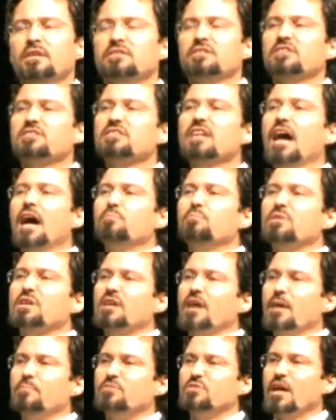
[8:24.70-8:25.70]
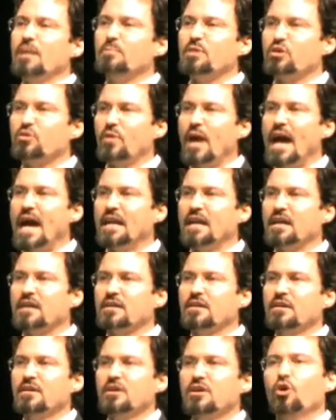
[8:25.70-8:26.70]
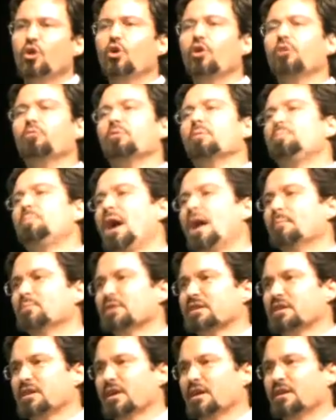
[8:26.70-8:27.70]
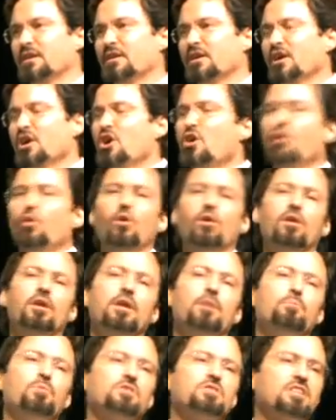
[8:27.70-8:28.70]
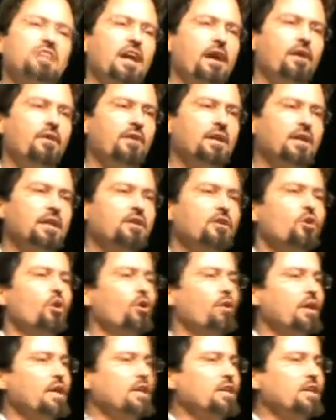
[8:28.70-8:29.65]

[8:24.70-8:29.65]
does not become democratic or Republican or libertarian or